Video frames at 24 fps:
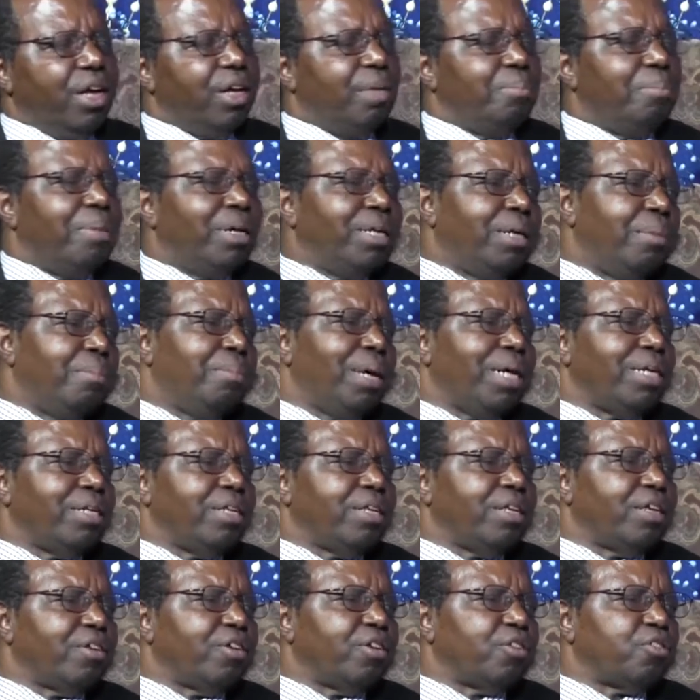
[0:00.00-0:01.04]

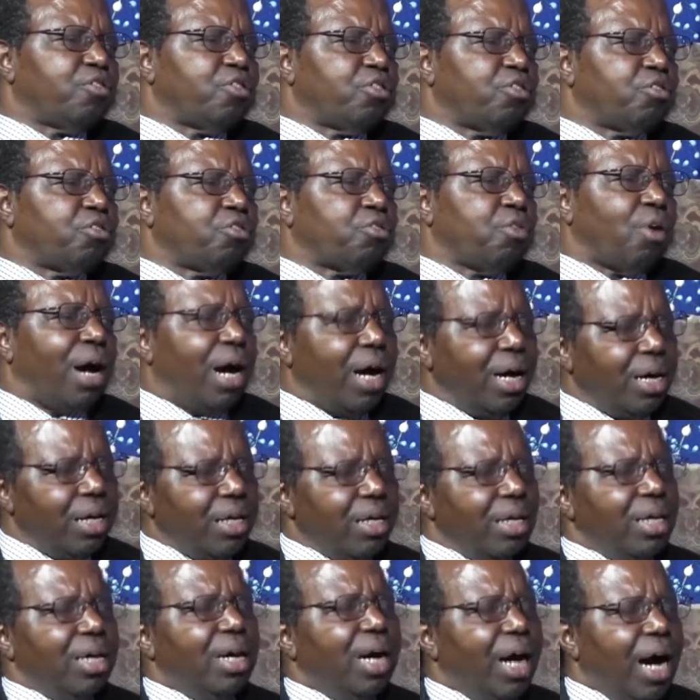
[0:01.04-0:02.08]
marriage registrar
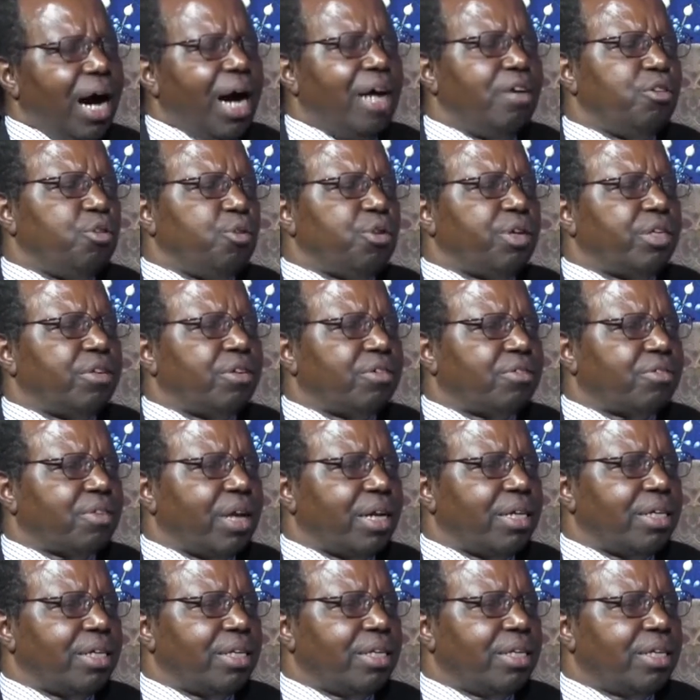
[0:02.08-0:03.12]
and you
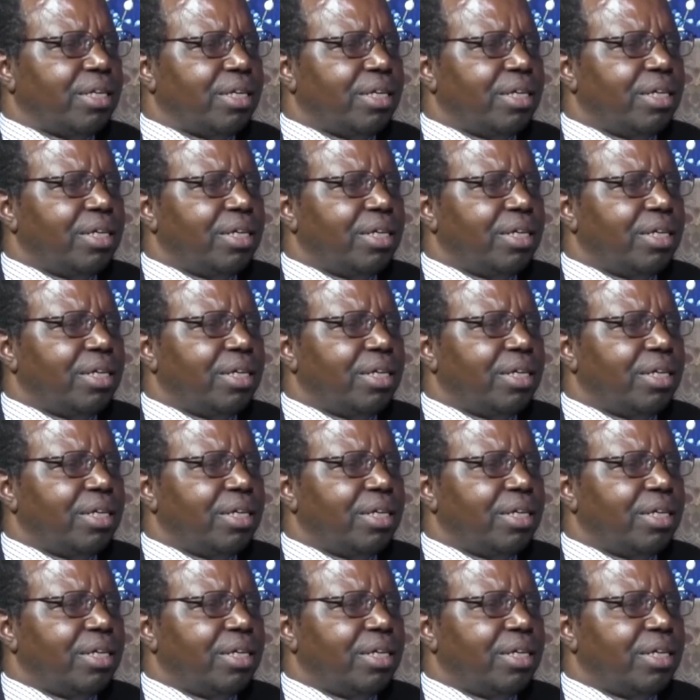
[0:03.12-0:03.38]
register it.